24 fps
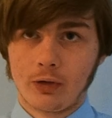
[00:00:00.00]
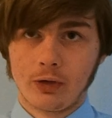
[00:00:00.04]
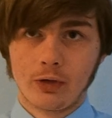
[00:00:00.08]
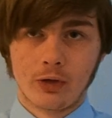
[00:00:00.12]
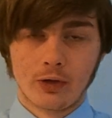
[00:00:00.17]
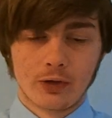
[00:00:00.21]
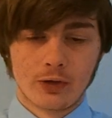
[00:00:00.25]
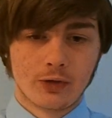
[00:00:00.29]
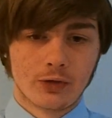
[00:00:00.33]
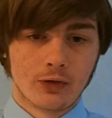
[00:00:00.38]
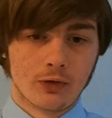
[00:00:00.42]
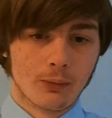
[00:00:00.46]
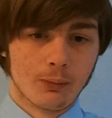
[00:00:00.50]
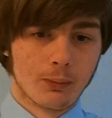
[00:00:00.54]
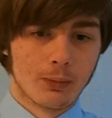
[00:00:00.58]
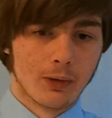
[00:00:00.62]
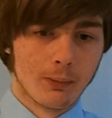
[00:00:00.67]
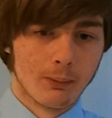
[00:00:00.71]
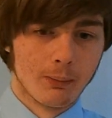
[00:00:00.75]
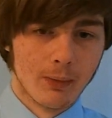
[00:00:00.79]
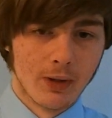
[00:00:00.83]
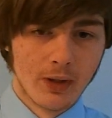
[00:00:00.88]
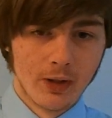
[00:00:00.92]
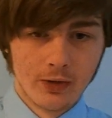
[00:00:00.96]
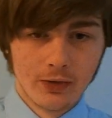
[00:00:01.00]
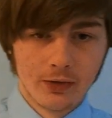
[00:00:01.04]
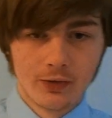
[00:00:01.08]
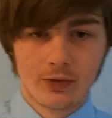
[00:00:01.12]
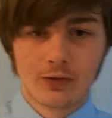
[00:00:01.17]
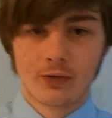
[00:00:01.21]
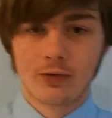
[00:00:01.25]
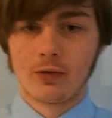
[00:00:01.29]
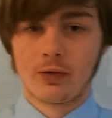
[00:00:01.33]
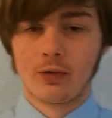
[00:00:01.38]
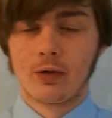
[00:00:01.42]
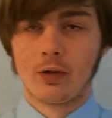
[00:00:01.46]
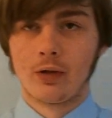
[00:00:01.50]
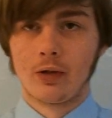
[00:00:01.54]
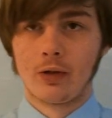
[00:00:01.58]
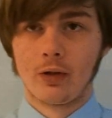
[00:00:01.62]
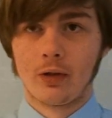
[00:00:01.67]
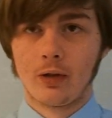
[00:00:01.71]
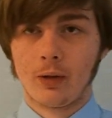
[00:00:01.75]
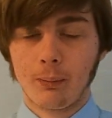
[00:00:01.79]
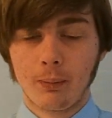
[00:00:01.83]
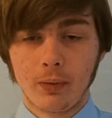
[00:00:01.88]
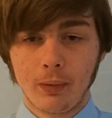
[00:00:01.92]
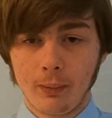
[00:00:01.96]
nice to implement,
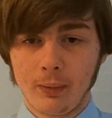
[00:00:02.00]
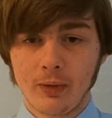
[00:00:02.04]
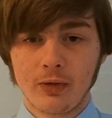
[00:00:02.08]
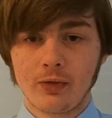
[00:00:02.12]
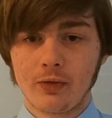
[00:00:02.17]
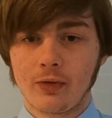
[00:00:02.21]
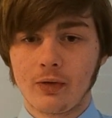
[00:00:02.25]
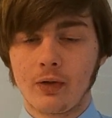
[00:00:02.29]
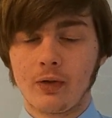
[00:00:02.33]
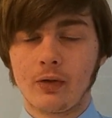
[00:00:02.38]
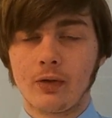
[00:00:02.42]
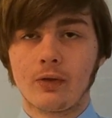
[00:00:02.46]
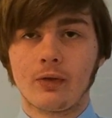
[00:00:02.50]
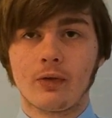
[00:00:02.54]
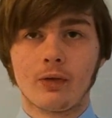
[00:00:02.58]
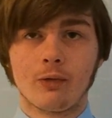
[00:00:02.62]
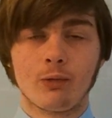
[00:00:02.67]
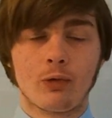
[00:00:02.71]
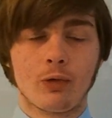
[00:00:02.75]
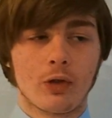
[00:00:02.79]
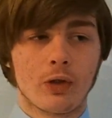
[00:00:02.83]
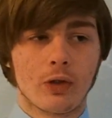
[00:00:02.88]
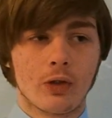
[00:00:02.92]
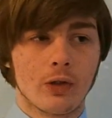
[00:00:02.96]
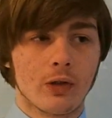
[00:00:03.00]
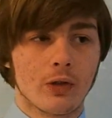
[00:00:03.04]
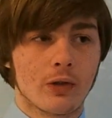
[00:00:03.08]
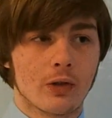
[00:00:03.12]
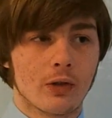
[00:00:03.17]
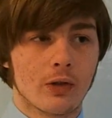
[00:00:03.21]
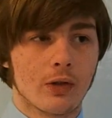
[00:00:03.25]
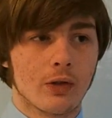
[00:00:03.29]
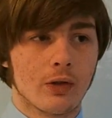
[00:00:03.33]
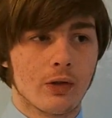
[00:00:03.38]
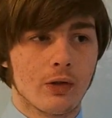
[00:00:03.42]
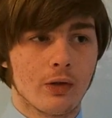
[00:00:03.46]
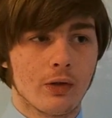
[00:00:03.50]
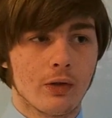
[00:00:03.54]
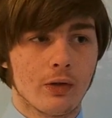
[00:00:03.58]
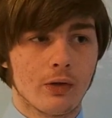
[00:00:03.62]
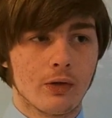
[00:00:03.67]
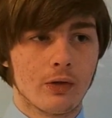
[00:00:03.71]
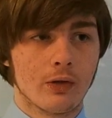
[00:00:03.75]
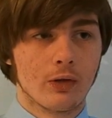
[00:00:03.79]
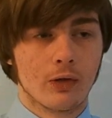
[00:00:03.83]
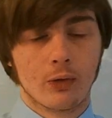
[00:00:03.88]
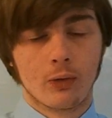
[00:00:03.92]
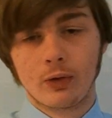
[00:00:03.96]
and they
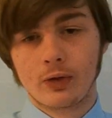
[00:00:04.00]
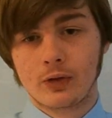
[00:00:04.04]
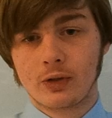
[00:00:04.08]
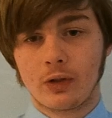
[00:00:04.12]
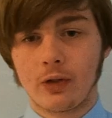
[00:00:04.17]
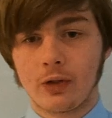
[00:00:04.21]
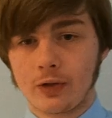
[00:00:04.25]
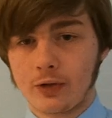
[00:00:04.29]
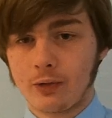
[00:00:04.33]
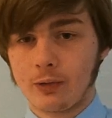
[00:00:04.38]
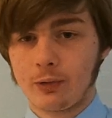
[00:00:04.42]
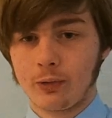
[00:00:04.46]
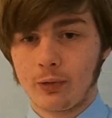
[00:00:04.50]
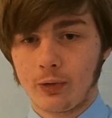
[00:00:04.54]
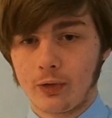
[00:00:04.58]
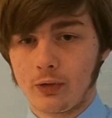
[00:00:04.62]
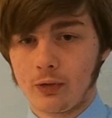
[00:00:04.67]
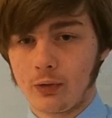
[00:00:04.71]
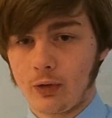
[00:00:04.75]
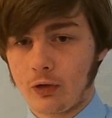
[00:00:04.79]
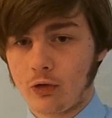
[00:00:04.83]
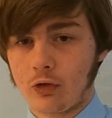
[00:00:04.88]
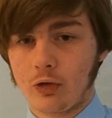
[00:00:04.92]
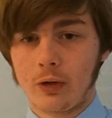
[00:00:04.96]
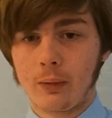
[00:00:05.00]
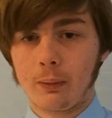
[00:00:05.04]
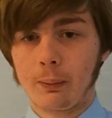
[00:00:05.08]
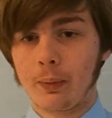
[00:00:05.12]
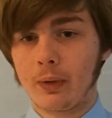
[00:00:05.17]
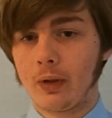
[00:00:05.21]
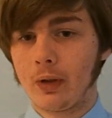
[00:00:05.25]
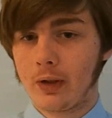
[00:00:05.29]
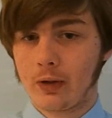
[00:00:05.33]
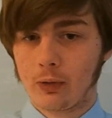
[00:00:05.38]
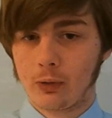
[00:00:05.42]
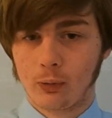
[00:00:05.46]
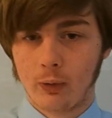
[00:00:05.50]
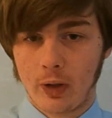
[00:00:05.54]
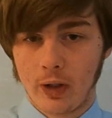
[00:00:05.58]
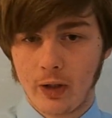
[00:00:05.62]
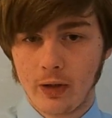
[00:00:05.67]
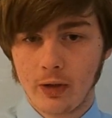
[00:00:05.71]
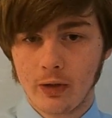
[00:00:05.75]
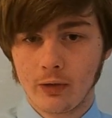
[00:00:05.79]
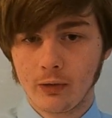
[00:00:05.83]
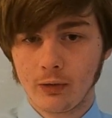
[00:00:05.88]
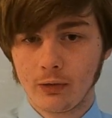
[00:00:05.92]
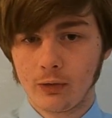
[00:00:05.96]
can, it's lots of fun to actually play
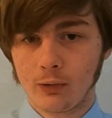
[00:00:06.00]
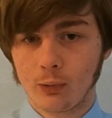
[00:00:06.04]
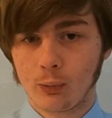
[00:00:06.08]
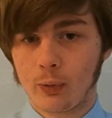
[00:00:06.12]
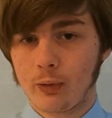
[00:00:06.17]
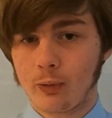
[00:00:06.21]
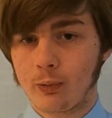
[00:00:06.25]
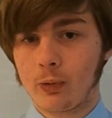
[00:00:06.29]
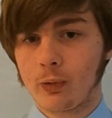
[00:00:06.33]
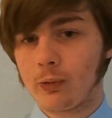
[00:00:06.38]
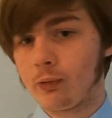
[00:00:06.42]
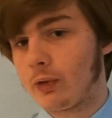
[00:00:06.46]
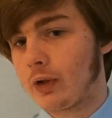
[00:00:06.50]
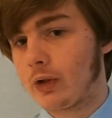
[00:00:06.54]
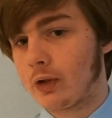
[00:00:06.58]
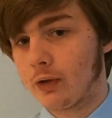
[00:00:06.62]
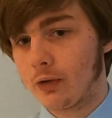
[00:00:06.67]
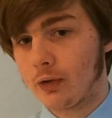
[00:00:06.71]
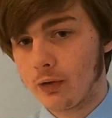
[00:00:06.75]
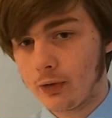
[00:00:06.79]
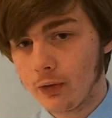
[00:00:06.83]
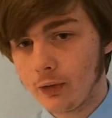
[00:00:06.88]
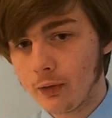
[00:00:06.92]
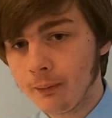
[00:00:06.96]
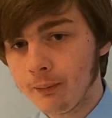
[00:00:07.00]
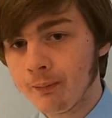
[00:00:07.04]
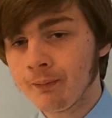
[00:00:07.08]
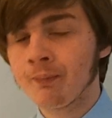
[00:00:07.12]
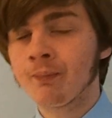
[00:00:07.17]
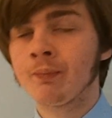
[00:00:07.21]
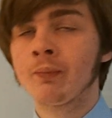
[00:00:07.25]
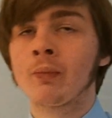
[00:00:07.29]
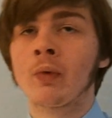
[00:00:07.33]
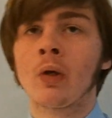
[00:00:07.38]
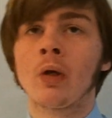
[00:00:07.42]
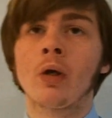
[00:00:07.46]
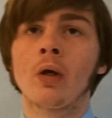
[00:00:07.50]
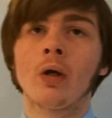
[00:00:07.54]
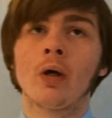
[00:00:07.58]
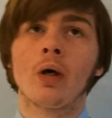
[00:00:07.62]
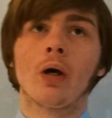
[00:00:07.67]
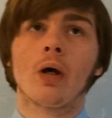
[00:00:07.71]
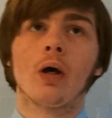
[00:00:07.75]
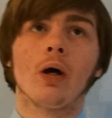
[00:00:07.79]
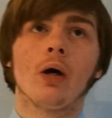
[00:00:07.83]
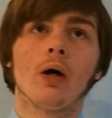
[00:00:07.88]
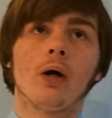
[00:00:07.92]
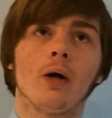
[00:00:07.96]
around with what we can do.
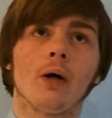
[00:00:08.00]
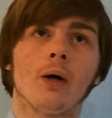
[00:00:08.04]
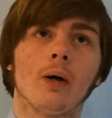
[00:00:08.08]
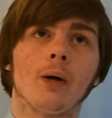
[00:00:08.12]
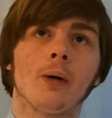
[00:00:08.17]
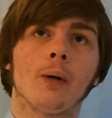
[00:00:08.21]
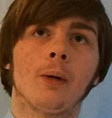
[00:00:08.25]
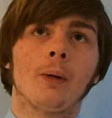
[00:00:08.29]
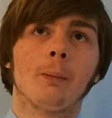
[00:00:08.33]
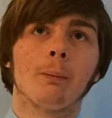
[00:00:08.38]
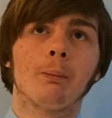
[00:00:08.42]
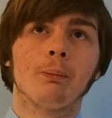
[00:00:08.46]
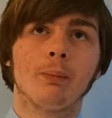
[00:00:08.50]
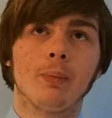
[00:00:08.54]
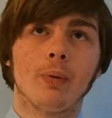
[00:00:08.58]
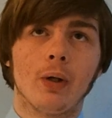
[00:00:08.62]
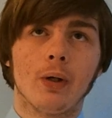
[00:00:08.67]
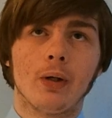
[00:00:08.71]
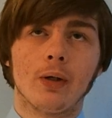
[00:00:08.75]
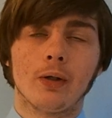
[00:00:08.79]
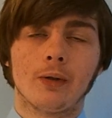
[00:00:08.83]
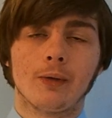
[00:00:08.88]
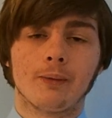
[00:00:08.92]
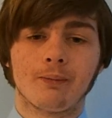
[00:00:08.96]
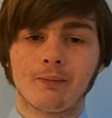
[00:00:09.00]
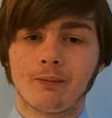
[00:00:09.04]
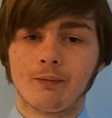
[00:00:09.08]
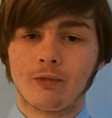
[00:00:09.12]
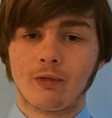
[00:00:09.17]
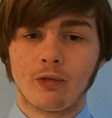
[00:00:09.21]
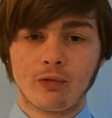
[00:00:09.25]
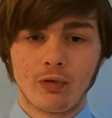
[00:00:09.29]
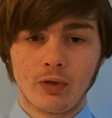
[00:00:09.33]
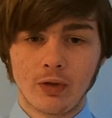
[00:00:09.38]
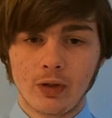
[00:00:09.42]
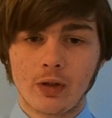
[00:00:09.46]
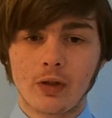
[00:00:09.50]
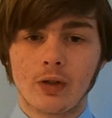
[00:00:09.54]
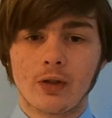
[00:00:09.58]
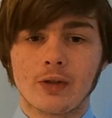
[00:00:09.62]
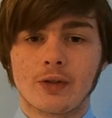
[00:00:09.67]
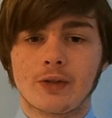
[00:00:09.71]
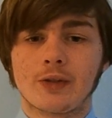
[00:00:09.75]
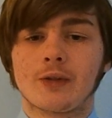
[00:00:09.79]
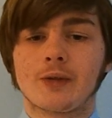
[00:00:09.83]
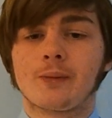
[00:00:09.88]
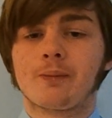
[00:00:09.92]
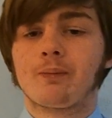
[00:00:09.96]
But the thing
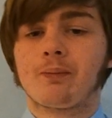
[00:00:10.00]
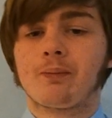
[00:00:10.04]
is,